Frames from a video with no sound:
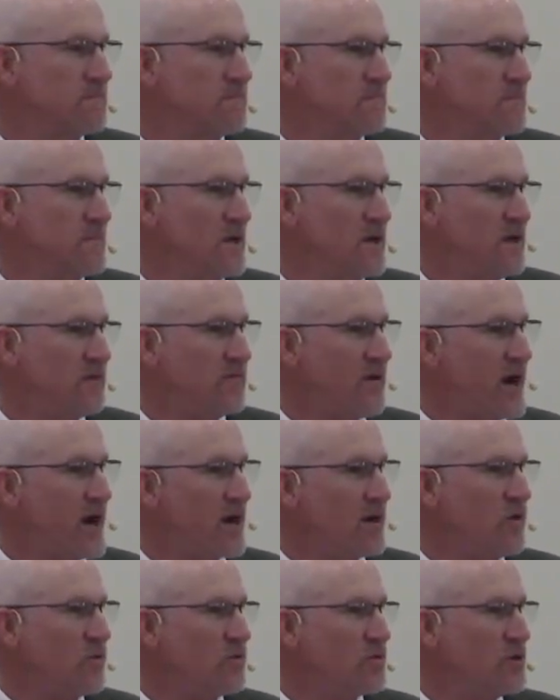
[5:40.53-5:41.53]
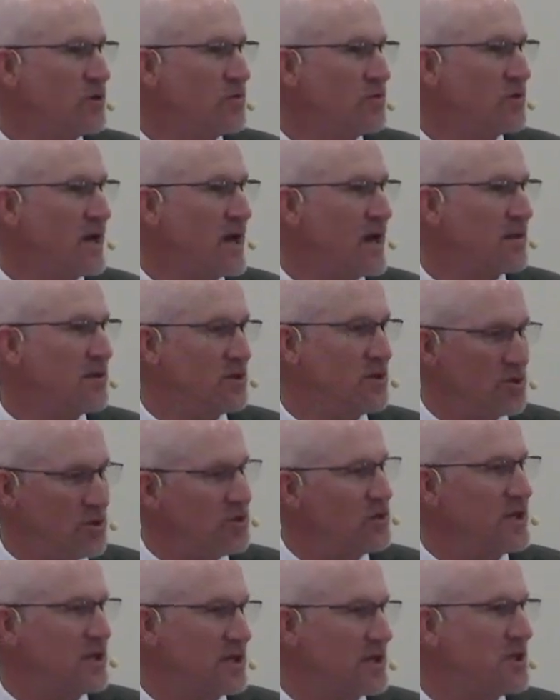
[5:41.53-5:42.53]
If I don't do that, then you
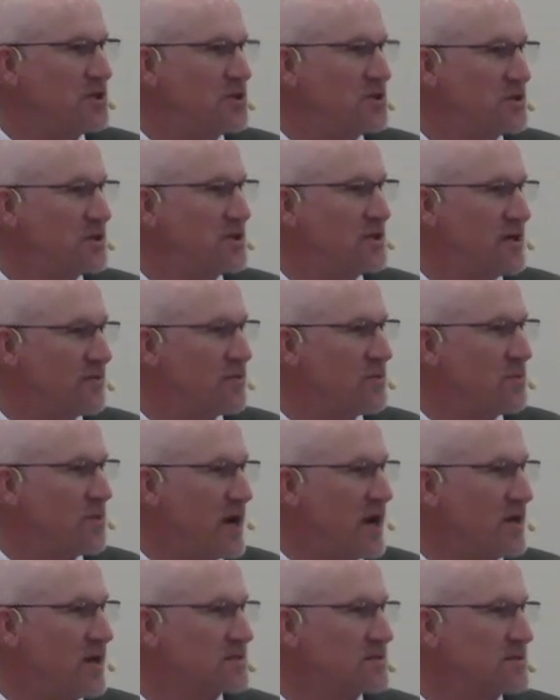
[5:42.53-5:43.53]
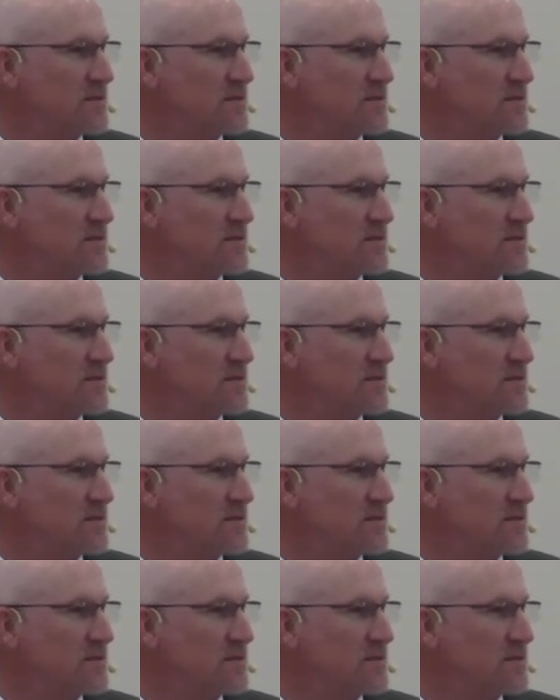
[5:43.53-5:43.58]
need to get you a different pastor.